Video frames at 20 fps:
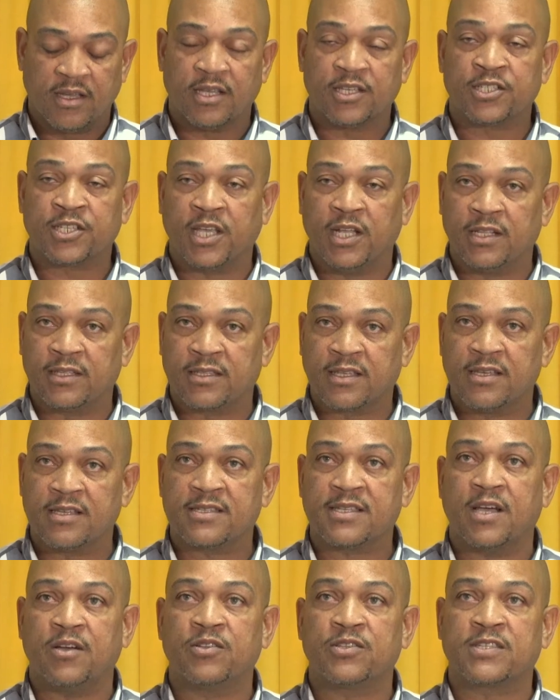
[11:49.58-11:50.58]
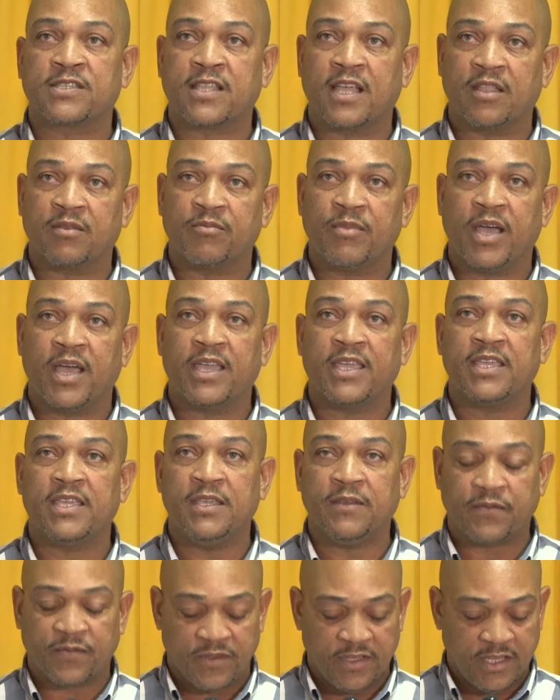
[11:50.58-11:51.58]
Shelters are on standby
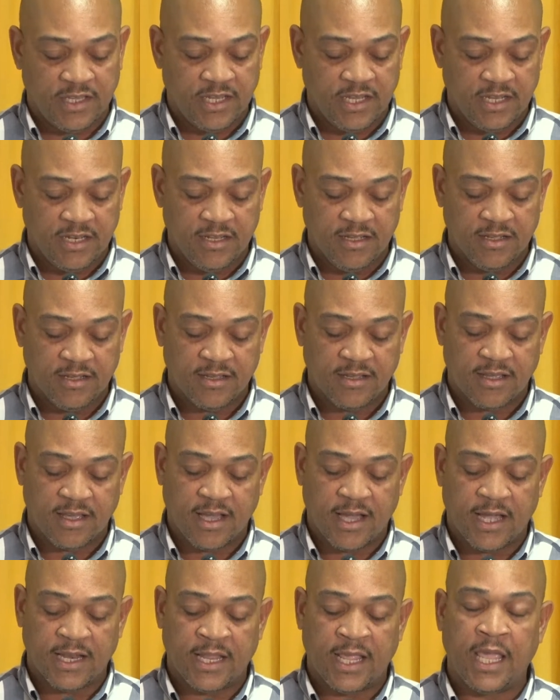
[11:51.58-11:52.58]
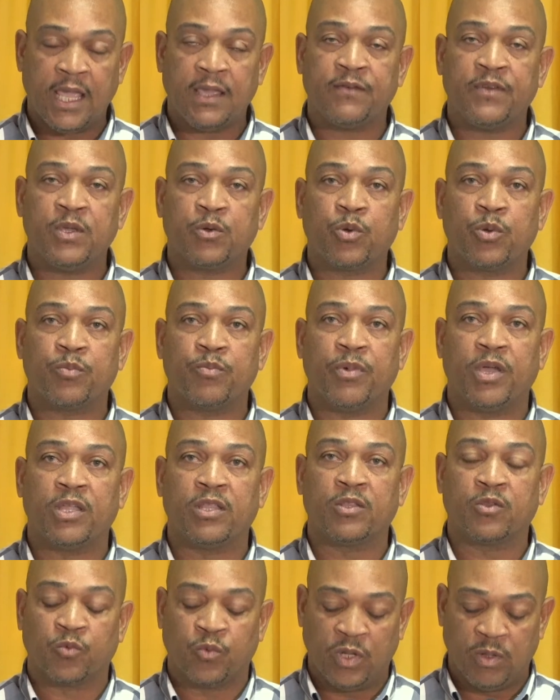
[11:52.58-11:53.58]
if needed, and heavy
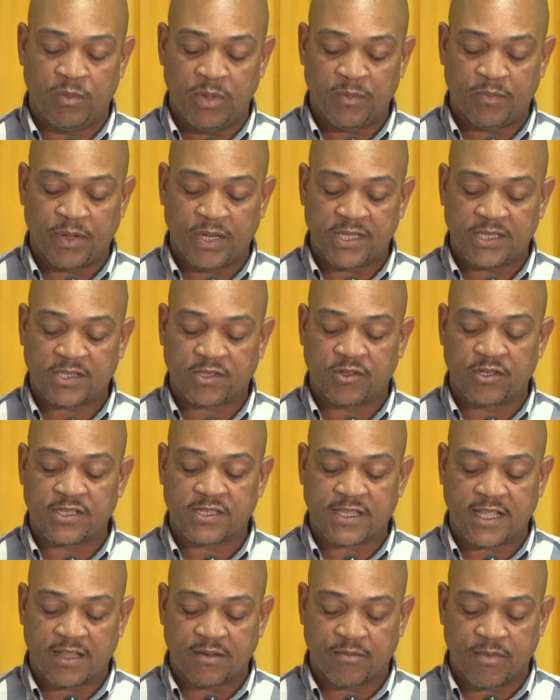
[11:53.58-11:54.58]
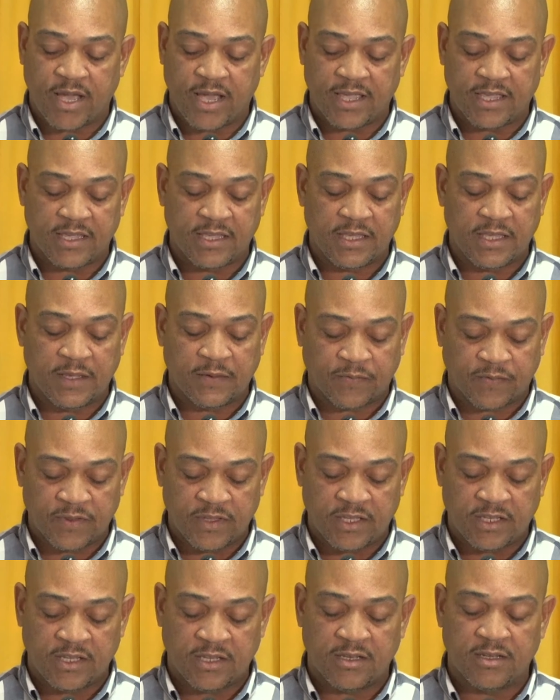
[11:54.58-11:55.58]
equipment will be placed on standby if
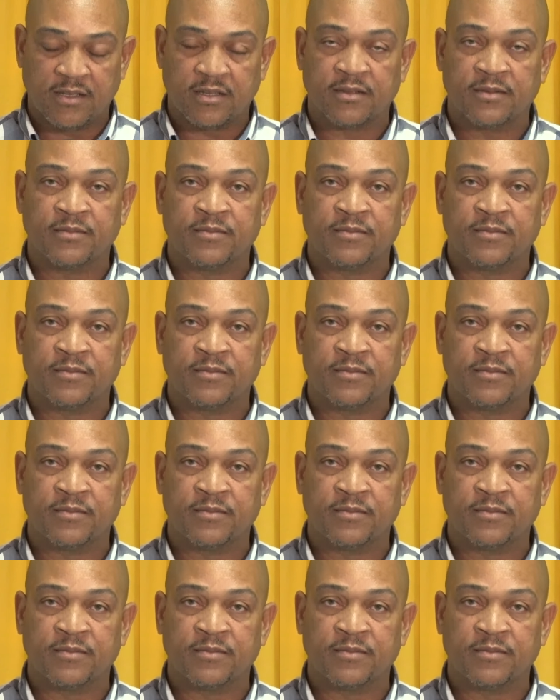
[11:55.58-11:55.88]
needed.